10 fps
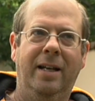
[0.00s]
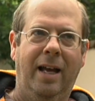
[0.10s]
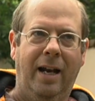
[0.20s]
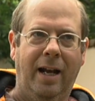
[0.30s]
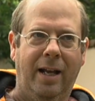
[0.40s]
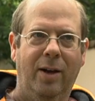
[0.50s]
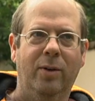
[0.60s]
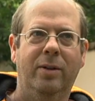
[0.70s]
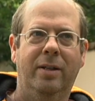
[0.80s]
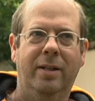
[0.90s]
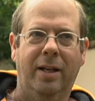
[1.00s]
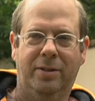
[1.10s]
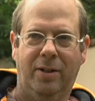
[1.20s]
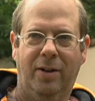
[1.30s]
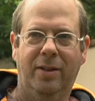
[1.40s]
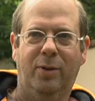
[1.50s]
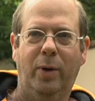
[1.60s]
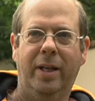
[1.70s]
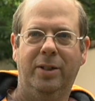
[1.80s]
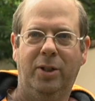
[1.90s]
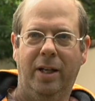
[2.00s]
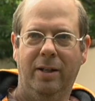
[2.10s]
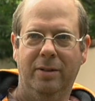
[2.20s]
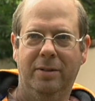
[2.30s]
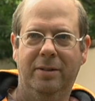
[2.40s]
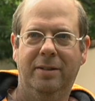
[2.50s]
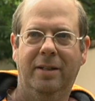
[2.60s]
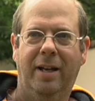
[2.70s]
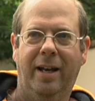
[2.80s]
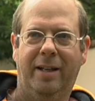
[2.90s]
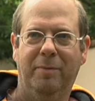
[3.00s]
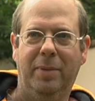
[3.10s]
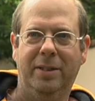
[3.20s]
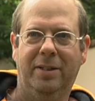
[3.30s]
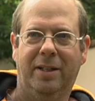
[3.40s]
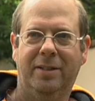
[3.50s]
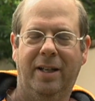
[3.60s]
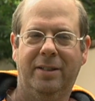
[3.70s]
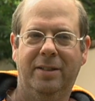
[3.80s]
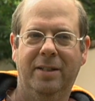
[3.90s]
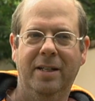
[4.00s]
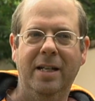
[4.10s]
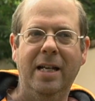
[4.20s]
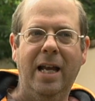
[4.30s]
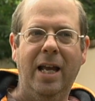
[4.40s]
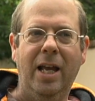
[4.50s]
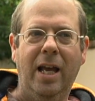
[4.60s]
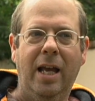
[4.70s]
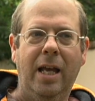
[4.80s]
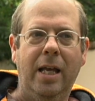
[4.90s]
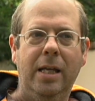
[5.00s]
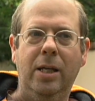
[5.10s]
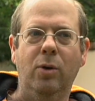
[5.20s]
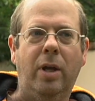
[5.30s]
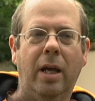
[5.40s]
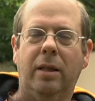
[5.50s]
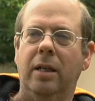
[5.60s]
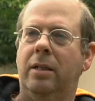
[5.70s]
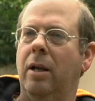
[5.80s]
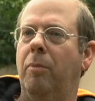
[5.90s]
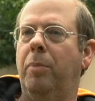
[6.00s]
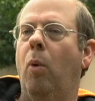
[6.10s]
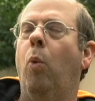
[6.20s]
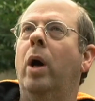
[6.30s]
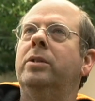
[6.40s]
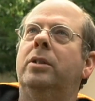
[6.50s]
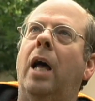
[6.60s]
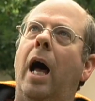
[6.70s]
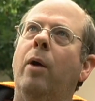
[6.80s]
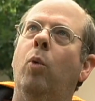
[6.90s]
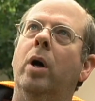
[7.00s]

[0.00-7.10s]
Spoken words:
And I go, "Yes, sir, in 3-inch heels. I can be 6'6". You get the dope. Once I